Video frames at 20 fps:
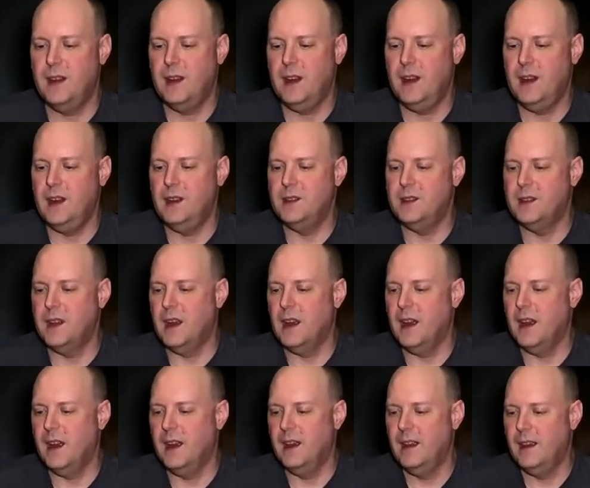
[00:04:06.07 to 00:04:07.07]
His
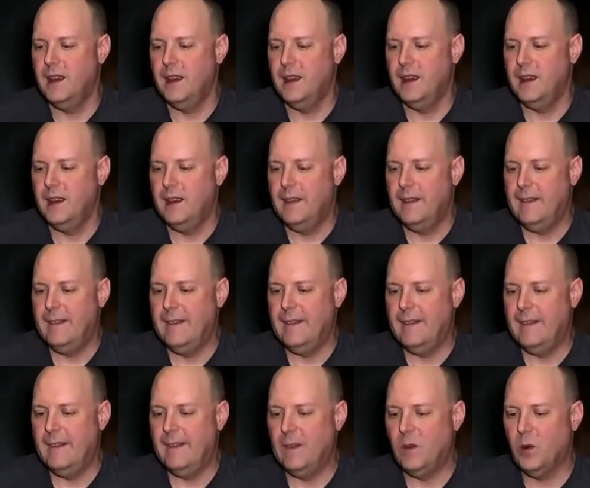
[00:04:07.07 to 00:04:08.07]
uh,
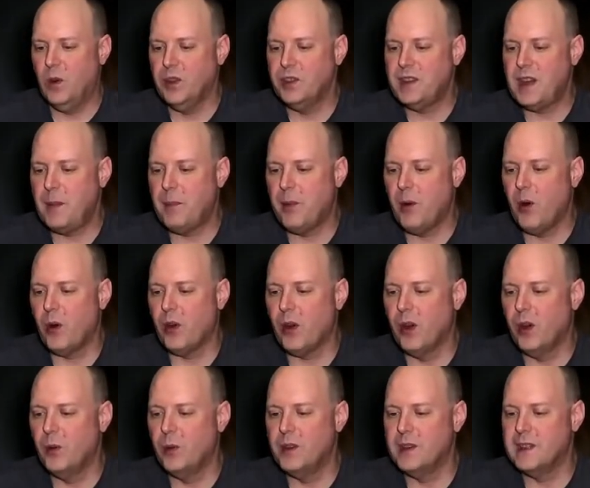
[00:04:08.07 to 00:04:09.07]
uh, real estate
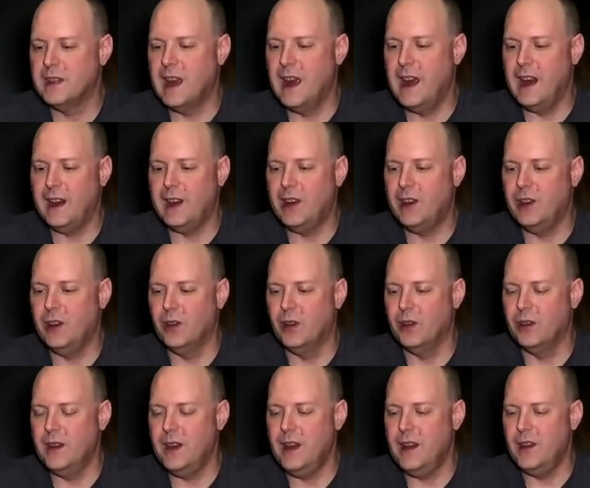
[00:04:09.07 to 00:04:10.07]
broker was like,
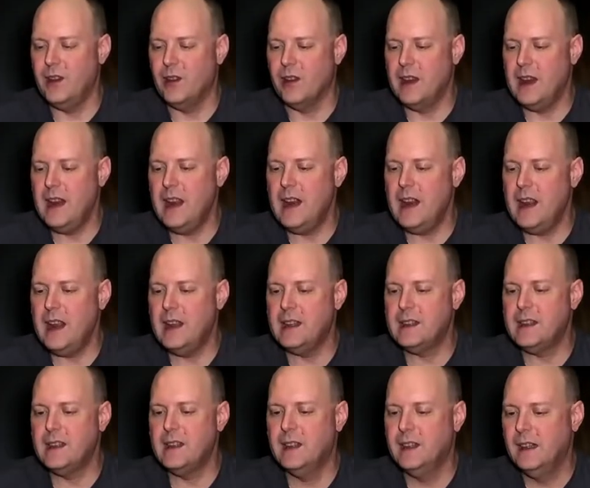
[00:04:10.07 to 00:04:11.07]
"You're you're an
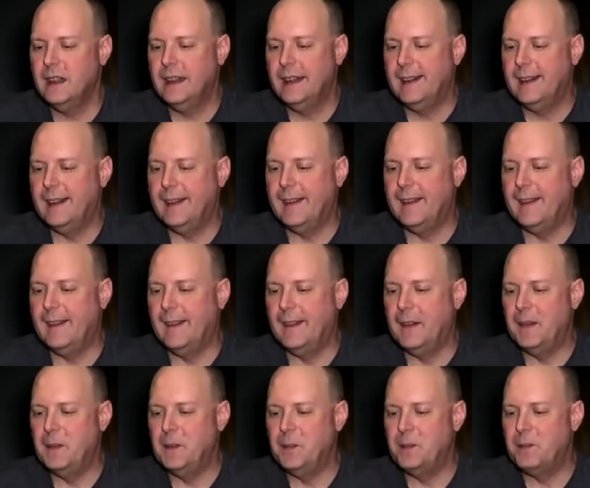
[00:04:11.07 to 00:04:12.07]
idiot."
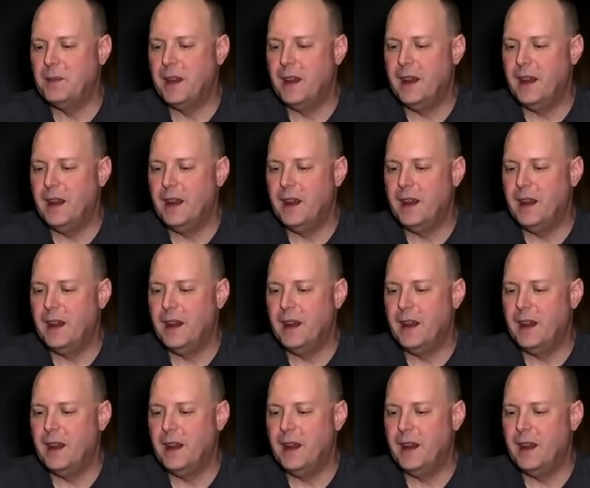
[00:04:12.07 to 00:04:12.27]
Um,